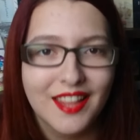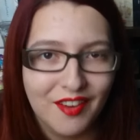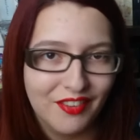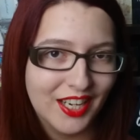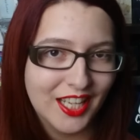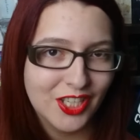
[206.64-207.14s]

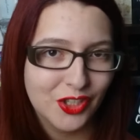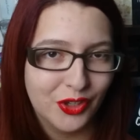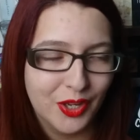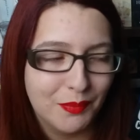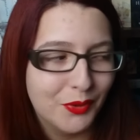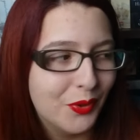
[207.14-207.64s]
definitely
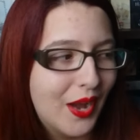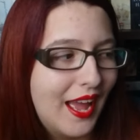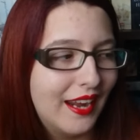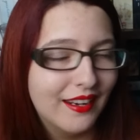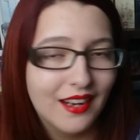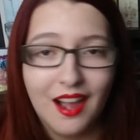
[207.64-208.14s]
enjoyable,
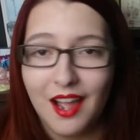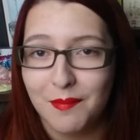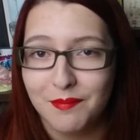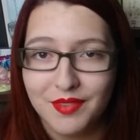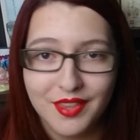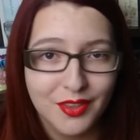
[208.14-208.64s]
and
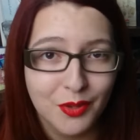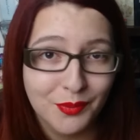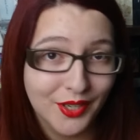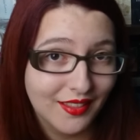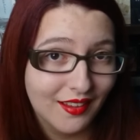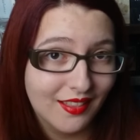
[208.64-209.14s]
I'm
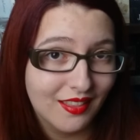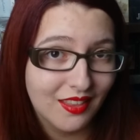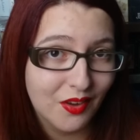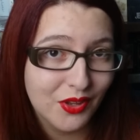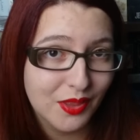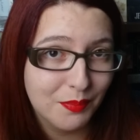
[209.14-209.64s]
super excited
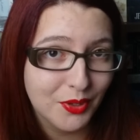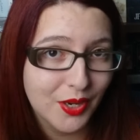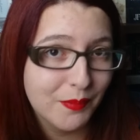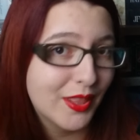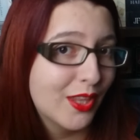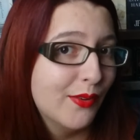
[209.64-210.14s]
to go on to book
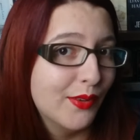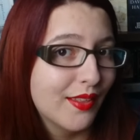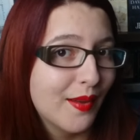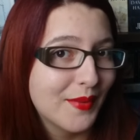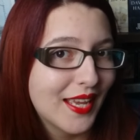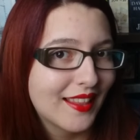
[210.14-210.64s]
number two,
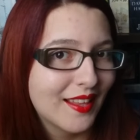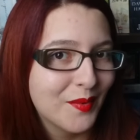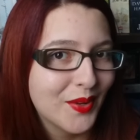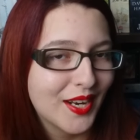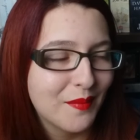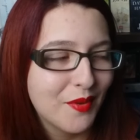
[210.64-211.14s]
so I'm guessing
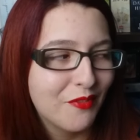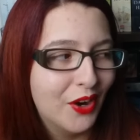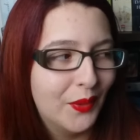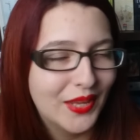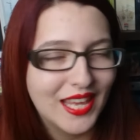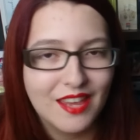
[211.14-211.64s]
we're going to be
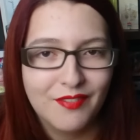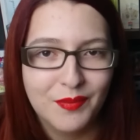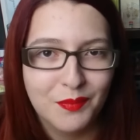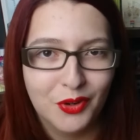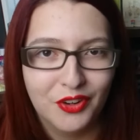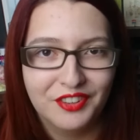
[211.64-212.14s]
following
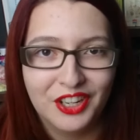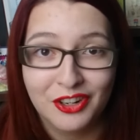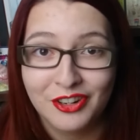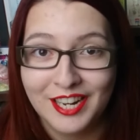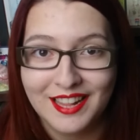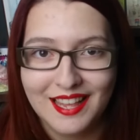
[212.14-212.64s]
even more of her
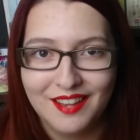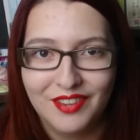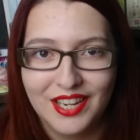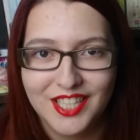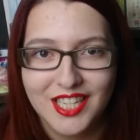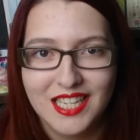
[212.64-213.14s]
crazy
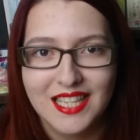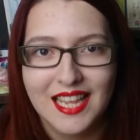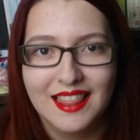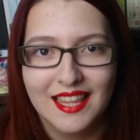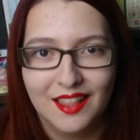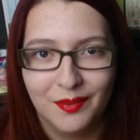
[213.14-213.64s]
adventures
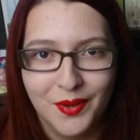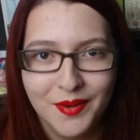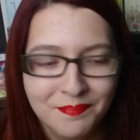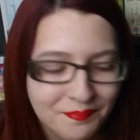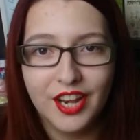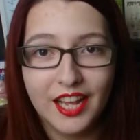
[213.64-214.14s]
in this one.
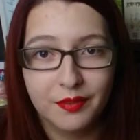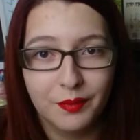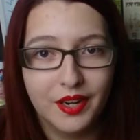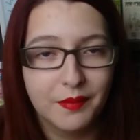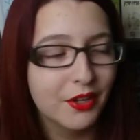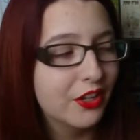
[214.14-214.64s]
The next
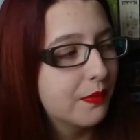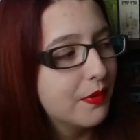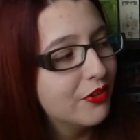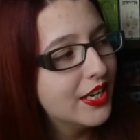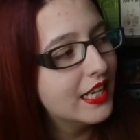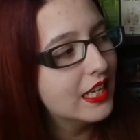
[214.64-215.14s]
one I'm going to
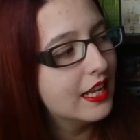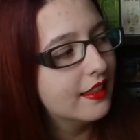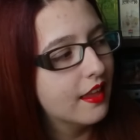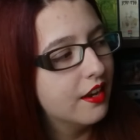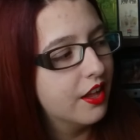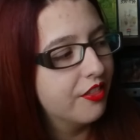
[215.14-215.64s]
be reading
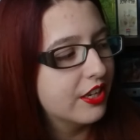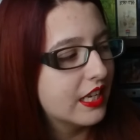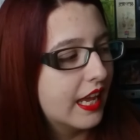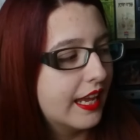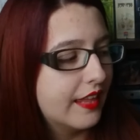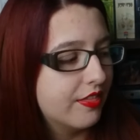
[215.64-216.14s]
is Another
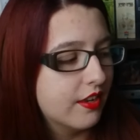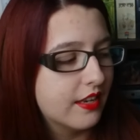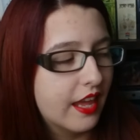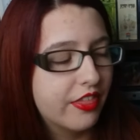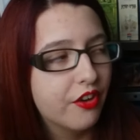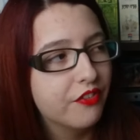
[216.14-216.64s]
Day in the
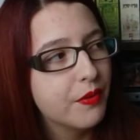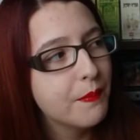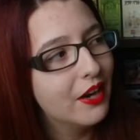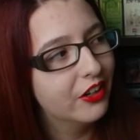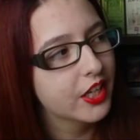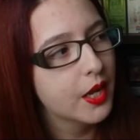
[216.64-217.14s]
Death of
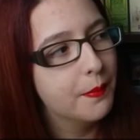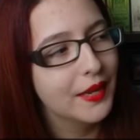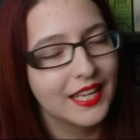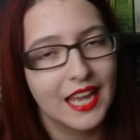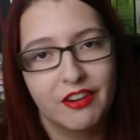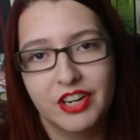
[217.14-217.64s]
America
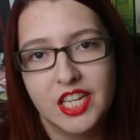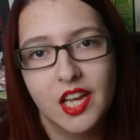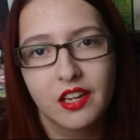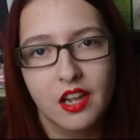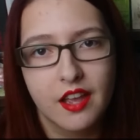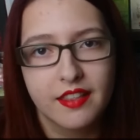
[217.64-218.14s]
by Gary
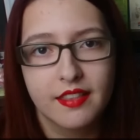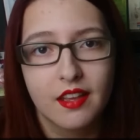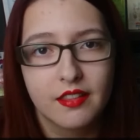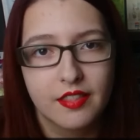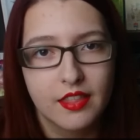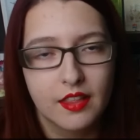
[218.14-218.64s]
Young. I
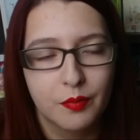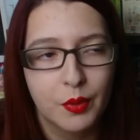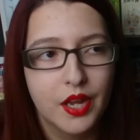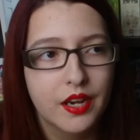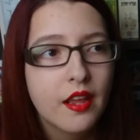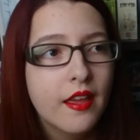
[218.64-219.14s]
started this
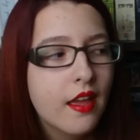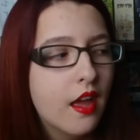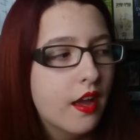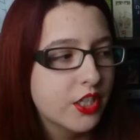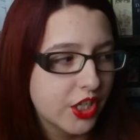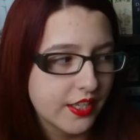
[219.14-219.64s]
one
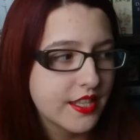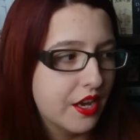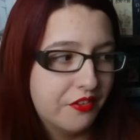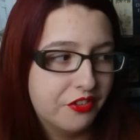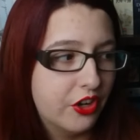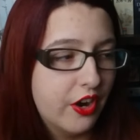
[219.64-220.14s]
just
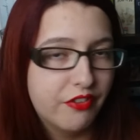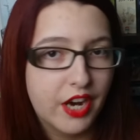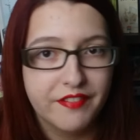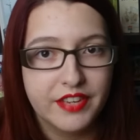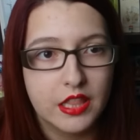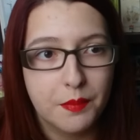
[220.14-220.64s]
after it
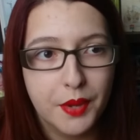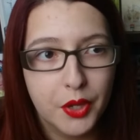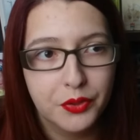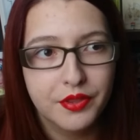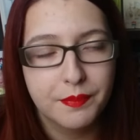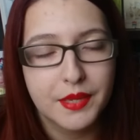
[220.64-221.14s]
arrived in the
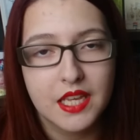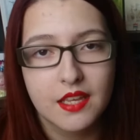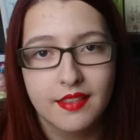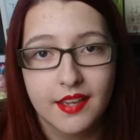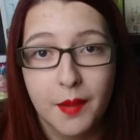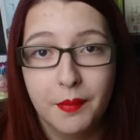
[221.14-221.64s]
post
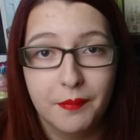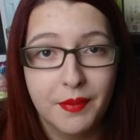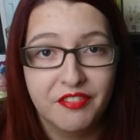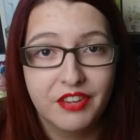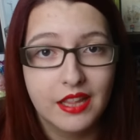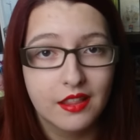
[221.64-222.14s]
because a couple of
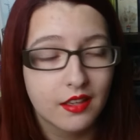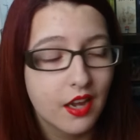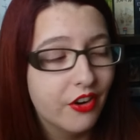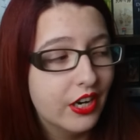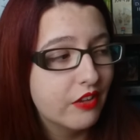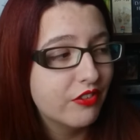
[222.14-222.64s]
my friends are
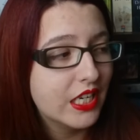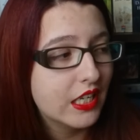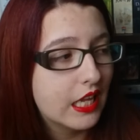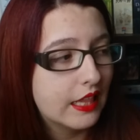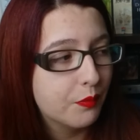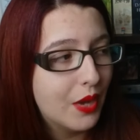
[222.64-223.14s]
currently
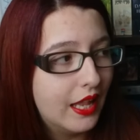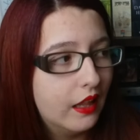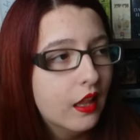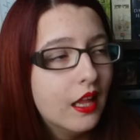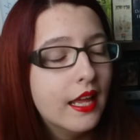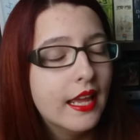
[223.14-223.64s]
reading it as
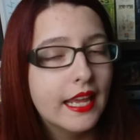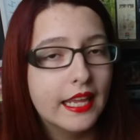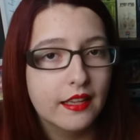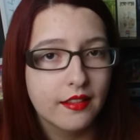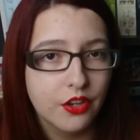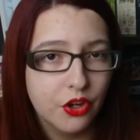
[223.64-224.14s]
well.
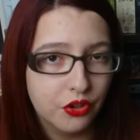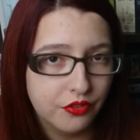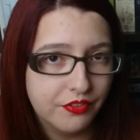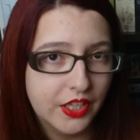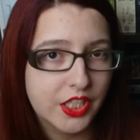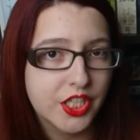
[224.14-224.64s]
It is a
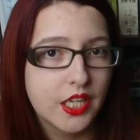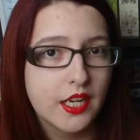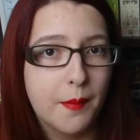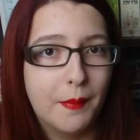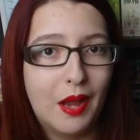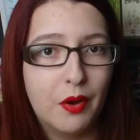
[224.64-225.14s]

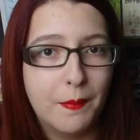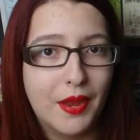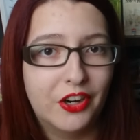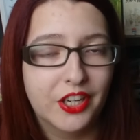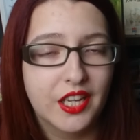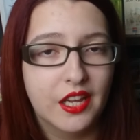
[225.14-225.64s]
non-fiction about
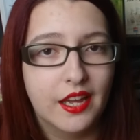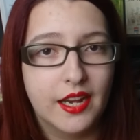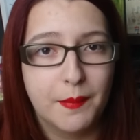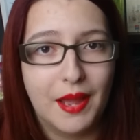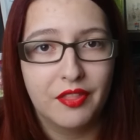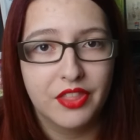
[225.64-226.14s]
America
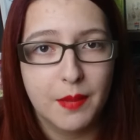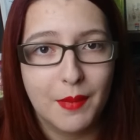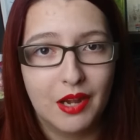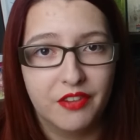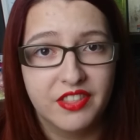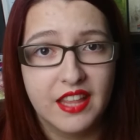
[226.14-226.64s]
and about the
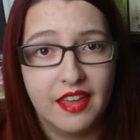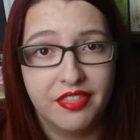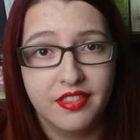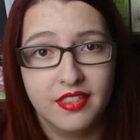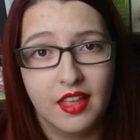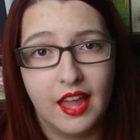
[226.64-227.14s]
amount of
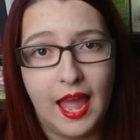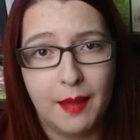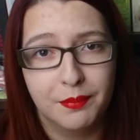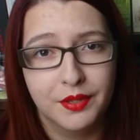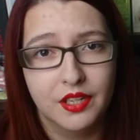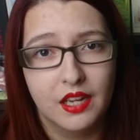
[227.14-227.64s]
deaths that
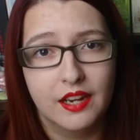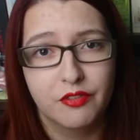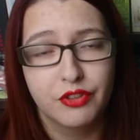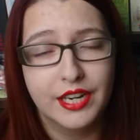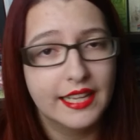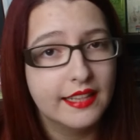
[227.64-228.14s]
happen
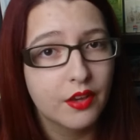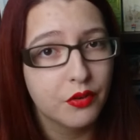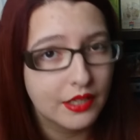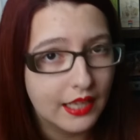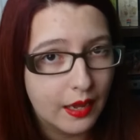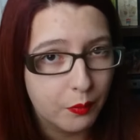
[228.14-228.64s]
and really
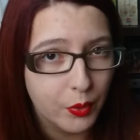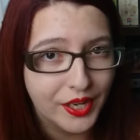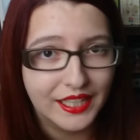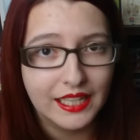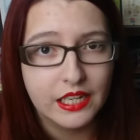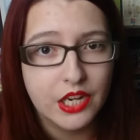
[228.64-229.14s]
don't get
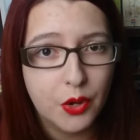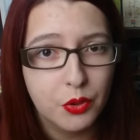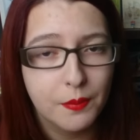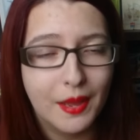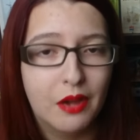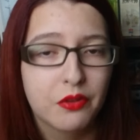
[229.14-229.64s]
widely
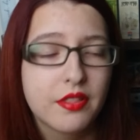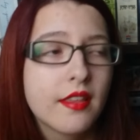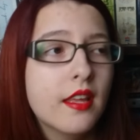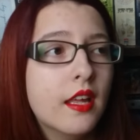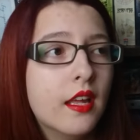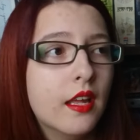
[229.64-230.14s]
known about,